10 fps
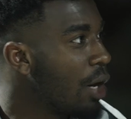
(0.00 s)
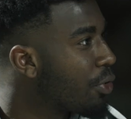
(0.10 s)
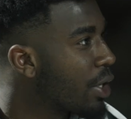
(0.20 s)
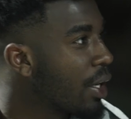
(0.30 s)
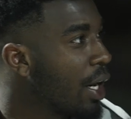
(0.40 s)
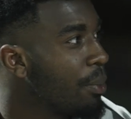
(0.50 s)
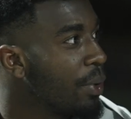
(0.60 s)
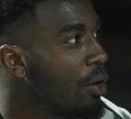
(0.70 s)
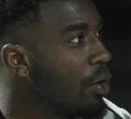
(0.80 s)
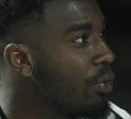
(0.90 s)
Africa Cup
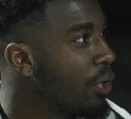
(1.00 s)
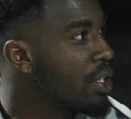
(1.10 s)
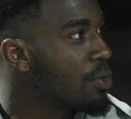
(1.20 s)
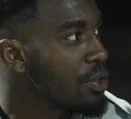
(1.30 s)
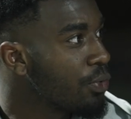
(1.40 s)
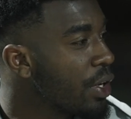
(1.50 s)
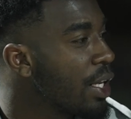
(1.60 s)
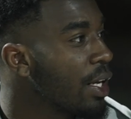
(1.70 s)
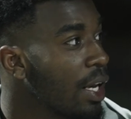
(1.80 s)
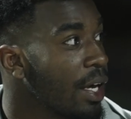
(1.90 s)
and all the fans was
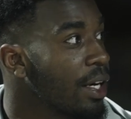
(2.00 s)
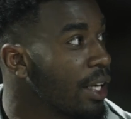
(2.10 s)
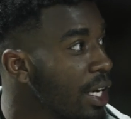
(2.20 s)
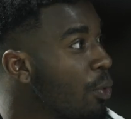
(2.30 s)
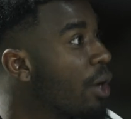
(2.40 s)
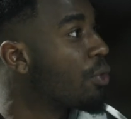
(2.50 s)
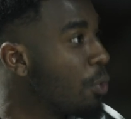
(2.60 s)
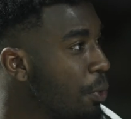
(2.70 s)
feeling like, yeah, we have to